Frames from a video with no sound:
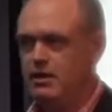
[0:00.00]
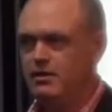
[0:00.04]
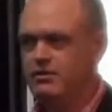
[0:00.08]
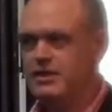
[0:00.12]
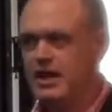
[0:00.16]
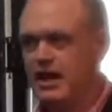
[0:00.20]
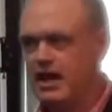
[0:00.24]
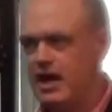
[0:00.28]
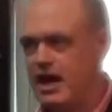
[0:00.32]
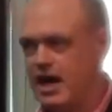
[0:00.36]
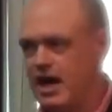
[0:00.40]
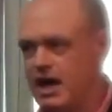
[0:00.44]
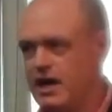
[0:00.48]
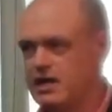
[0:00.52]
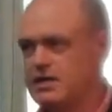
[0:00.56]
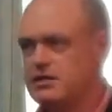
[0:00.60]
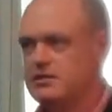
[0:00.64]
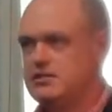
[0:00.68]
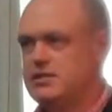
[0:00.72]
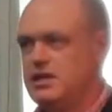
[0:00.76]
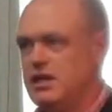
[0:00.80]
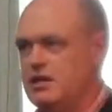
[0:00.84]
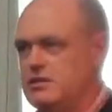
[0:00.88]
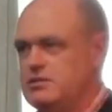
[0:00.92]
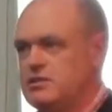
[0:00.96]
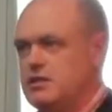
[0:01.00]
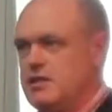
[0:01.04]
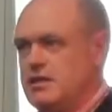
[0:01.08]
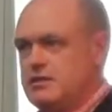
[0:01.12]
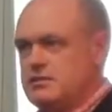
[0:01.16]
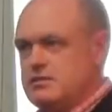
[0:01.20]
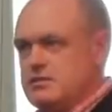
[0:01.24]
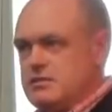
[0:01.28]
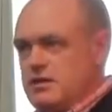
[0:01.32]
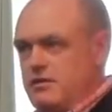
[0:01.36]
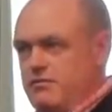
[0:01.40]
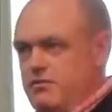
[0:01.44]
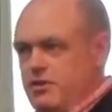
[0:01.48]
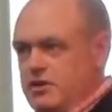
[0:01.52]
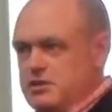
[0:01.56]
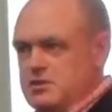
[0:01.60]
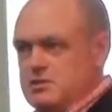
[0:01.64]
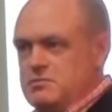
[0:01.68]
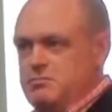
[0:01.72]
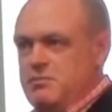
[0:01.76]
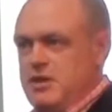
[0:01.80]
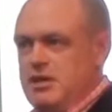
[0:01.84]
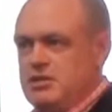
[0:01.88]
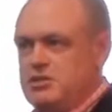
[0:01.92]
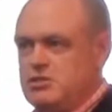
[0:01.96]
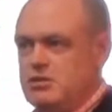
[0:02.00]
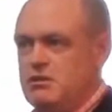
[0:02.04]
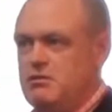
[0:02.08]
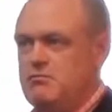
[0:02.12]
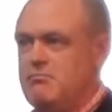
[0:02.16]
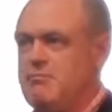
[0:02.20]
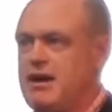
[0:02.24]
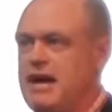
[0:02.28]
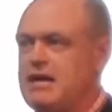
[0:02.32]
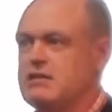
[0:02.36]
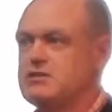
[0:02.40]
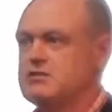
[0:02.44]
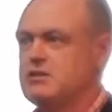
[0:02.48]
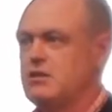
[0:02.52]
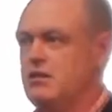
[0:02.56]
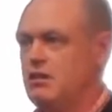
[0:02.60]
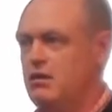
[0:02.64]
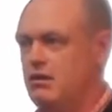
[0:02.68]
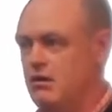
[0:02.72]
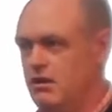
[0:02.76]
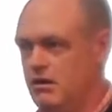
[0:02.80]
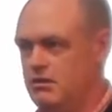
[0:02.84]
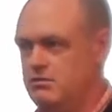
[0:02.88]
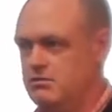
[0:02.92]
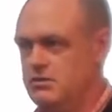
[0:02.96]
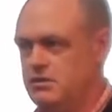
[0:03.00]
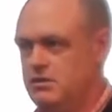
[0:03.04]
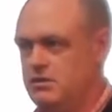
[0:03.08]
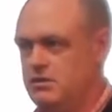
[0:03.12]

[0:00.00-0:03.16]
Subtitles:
that architecture, that stuff I just mentioned, matters a lot.